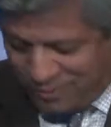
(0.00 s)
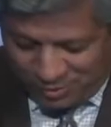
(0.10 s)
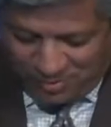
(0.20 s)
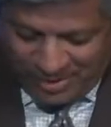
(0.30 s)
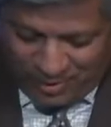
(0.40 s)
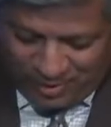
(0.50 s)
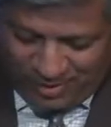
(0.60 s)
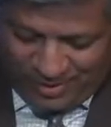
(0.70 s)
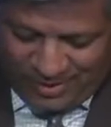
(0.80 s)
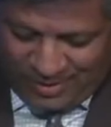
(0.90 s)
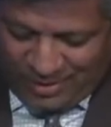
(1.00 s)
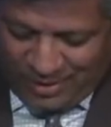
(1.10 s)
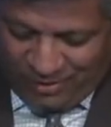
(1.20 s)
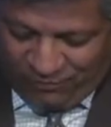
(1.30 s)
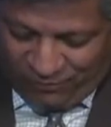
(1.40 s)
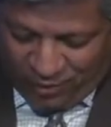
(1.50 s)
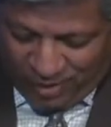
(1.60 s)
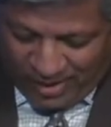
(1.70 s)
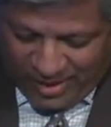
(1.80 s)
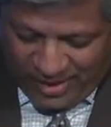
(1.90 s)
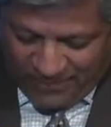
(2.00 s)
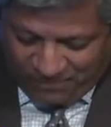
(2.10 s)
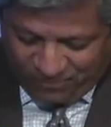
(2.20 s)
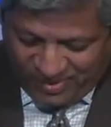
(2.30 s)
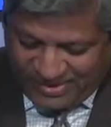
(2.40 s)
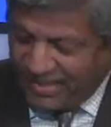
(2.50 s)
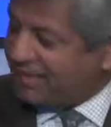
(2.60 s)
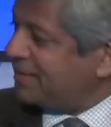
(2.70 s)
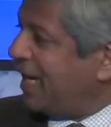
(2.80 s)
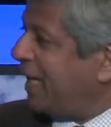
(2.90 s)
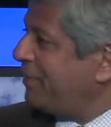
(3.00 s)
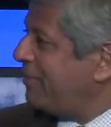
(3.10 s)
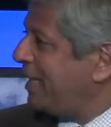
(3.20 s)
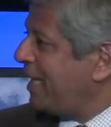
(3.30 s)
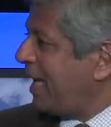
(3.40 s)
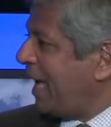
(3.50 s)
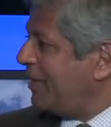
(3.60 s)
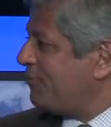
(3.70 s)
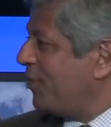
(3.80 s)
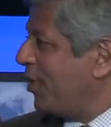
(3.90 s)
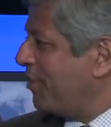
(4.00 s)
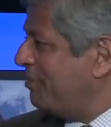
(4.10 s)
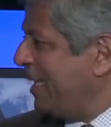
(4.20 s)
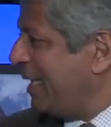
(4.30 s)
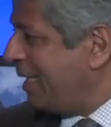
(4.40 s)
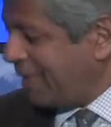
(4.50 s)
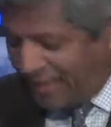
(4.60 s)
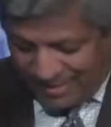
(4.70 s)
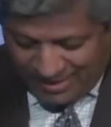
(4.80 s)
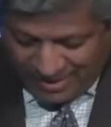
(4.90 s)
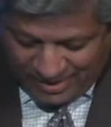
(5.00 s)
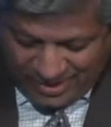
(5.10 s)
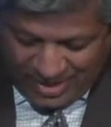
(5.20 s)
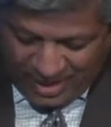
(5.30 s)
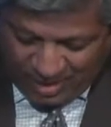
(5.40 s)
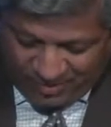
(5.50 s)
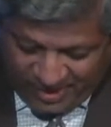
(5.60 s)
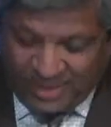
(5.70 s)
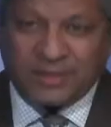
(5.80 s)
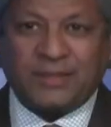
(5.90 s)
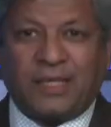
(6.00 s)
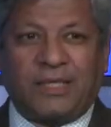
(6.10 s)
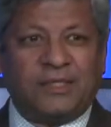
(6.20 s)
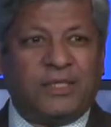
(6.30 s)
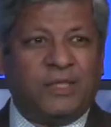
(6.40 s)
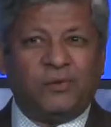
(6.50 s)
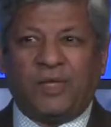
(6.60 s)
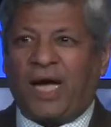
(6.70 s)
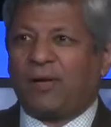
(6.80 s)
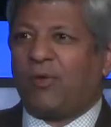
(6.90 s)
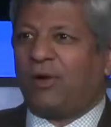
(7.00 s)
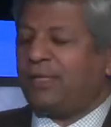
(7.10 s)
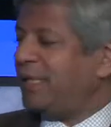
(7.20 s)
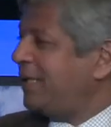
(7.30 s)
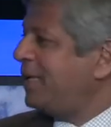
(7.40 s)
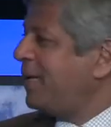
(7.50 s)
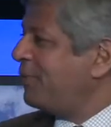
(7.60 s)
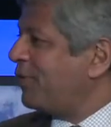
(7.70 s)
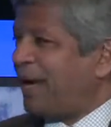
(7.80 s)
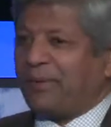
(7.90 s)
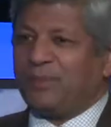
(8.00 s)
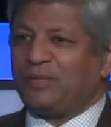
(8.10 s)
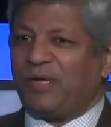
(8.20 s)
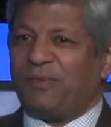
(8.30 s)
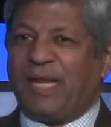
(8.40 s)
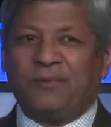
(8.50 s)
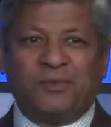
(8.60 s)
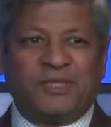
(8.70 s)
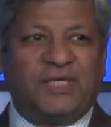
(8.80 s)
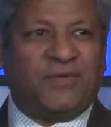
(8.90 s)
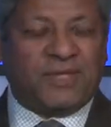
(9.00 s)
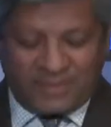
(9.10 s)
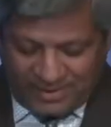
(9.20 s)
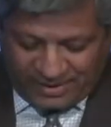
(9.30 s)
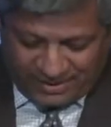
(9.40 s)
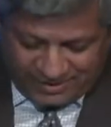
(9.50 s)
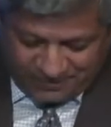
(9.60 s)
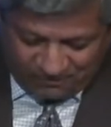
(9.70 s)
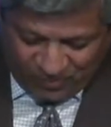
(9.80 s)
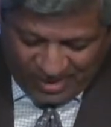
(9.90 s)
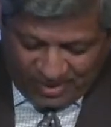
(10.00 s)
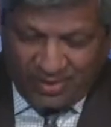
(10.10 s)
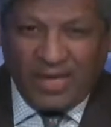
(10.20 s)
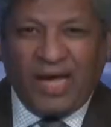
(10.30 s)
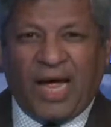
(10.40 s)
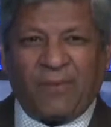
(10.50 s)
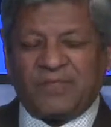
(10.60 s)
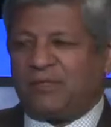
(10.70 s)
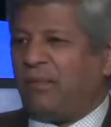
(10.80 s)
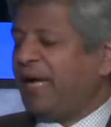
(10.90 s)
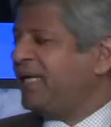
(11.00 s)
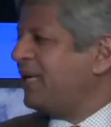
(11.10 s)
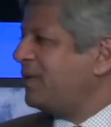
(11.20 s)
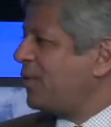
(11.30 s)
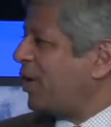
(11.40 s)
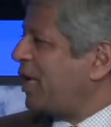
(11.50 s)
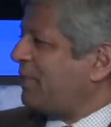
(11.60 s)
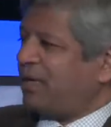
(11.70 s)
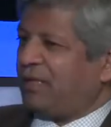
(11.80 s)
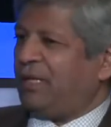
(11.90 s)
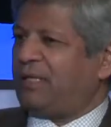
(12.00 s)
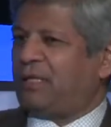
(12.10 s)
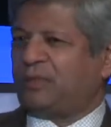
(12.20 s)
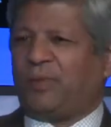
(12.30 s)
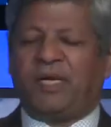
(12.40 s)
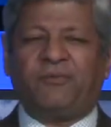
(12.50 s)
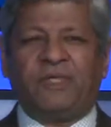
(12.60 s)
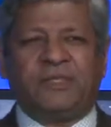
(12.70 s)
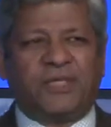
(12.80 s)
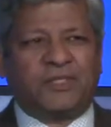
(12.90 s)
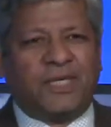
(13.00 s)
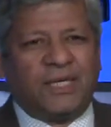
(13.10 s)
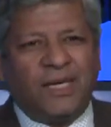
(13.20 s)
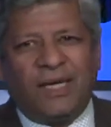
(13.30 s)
Sotomayor, for taking the time and for being here and helping us continue the high-quality programming which we have been able to achieve in this series. I was reminded, talking about interdisciplinary research, that